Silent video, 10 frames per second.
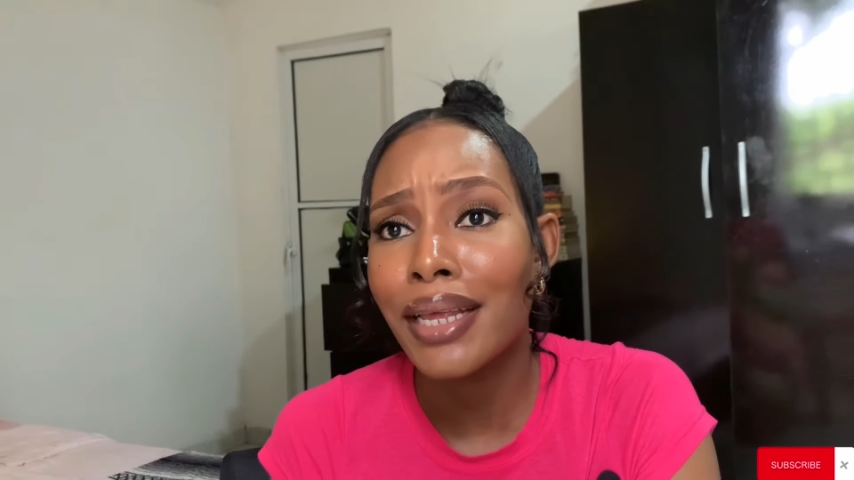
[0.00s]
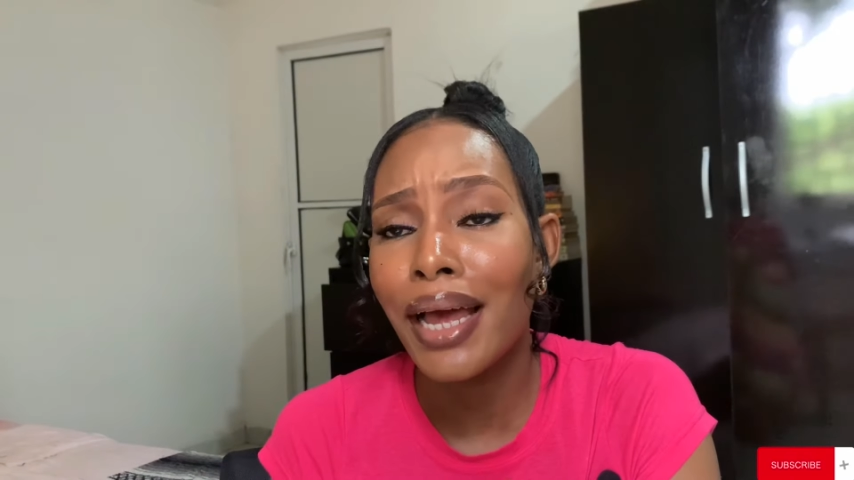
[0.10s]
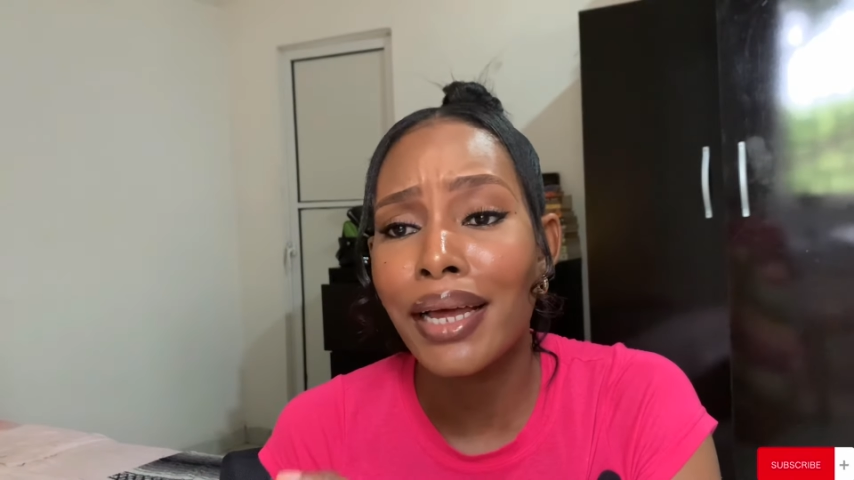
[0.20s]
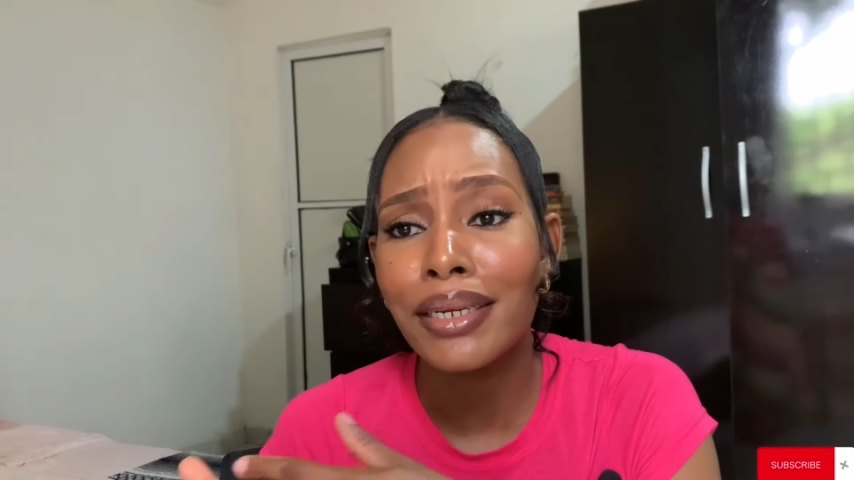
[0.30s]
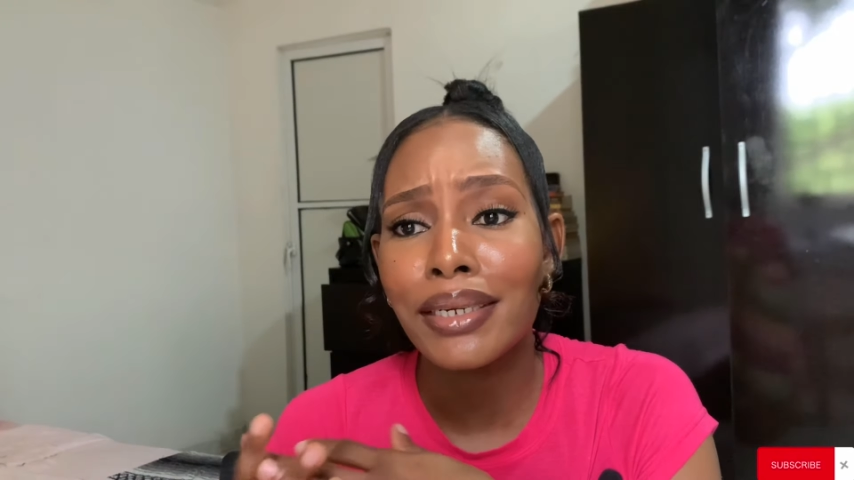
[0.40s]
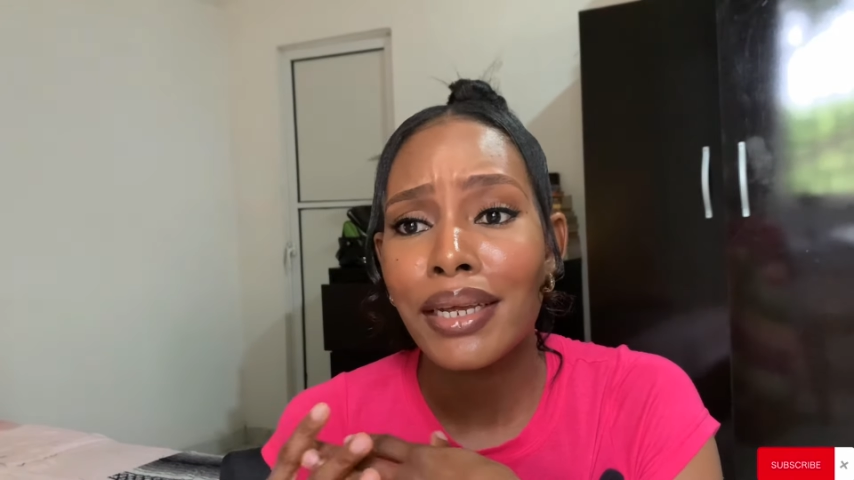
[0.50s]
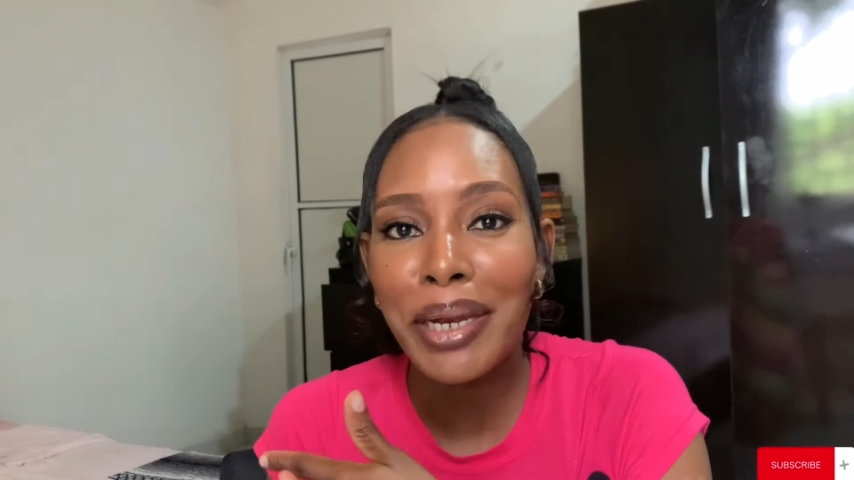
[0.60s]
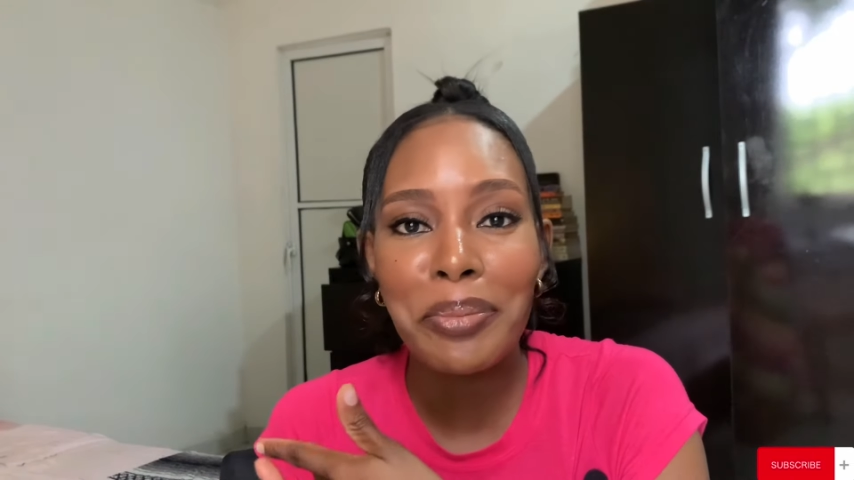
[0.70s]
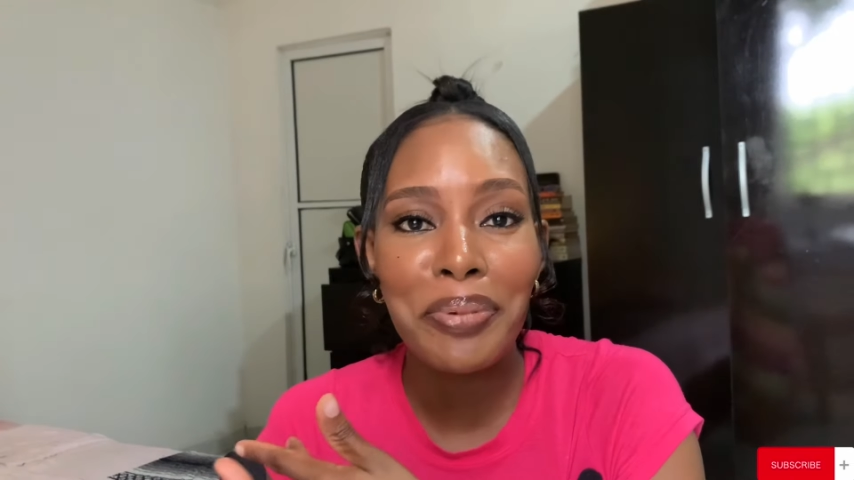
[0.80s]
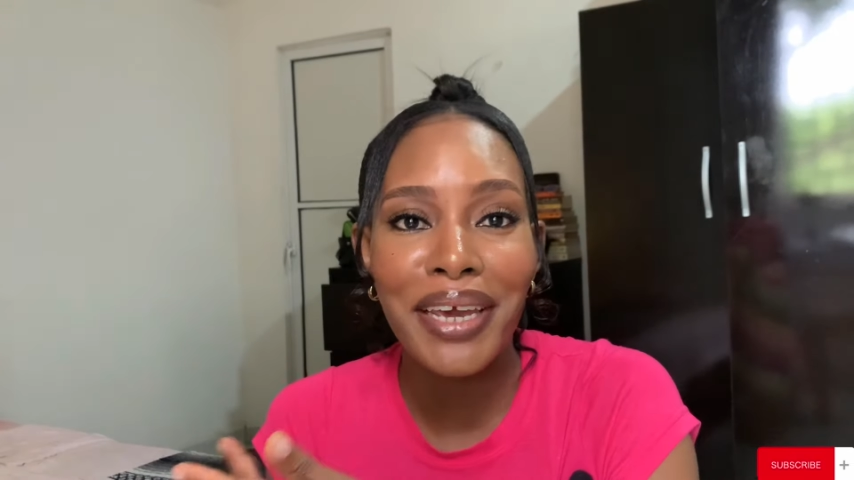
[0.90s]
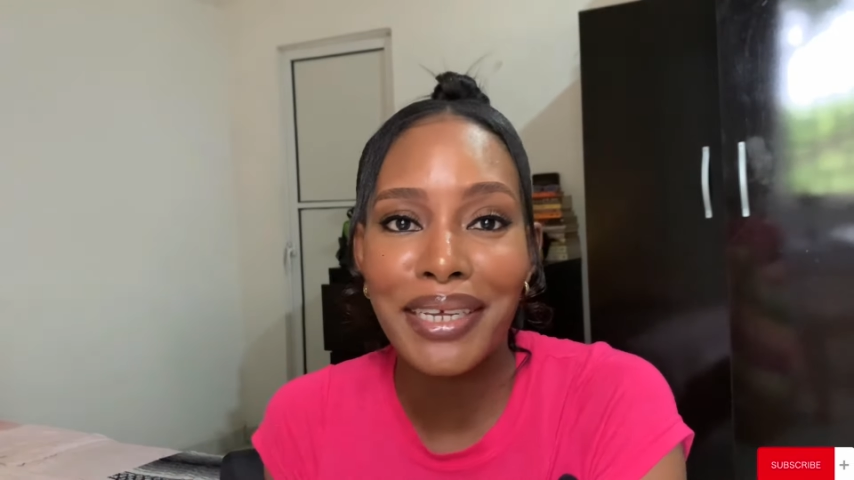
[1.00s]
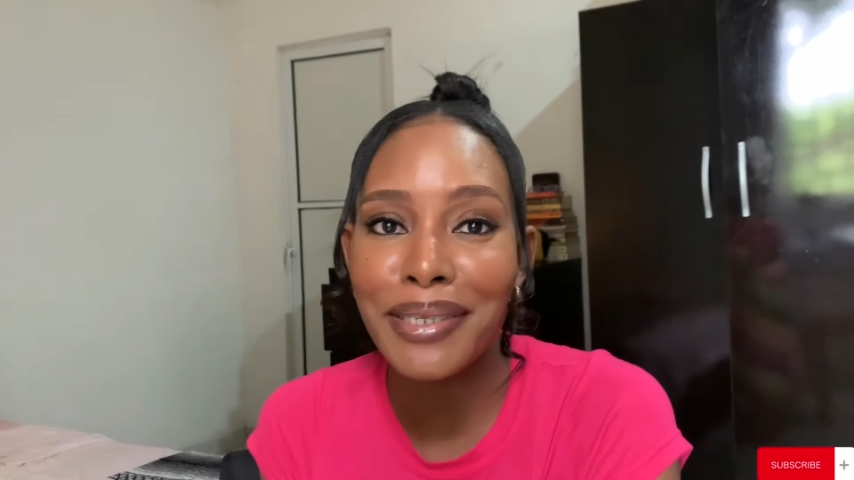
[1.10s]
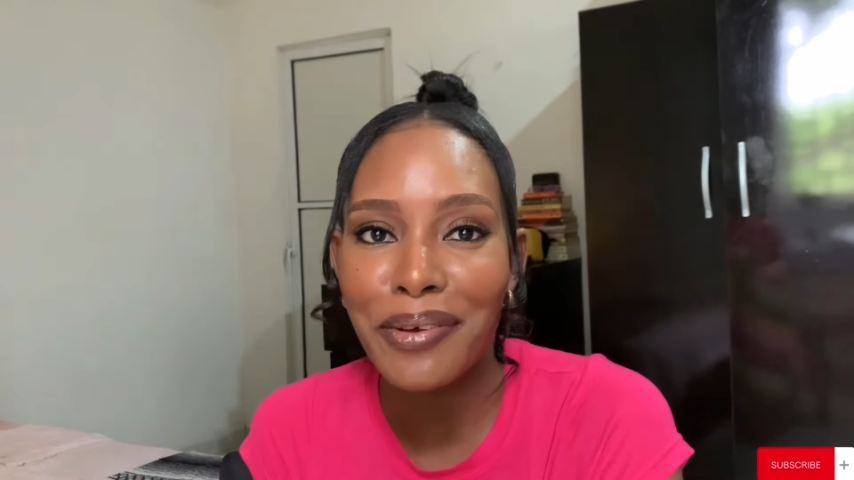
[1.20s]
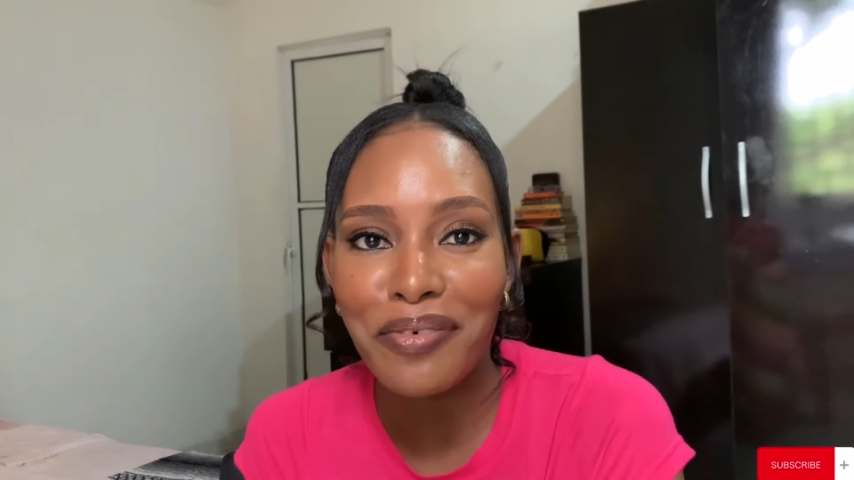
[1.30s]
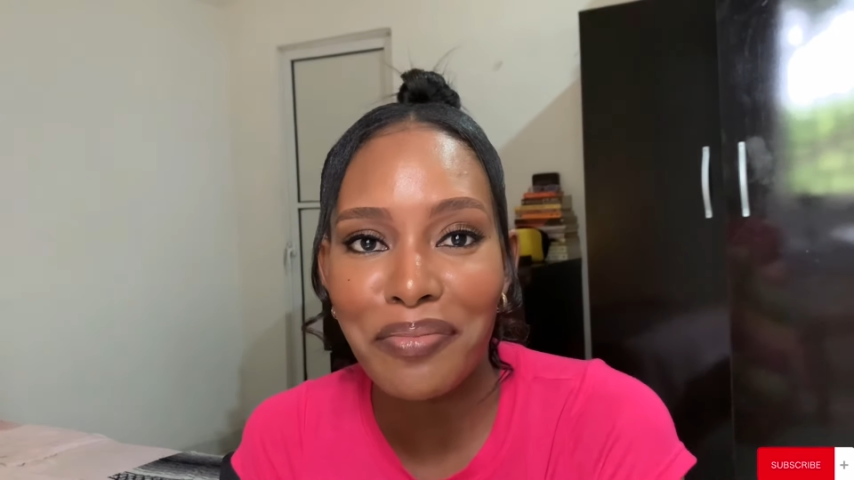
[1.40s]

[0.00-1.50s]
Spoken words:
and peace of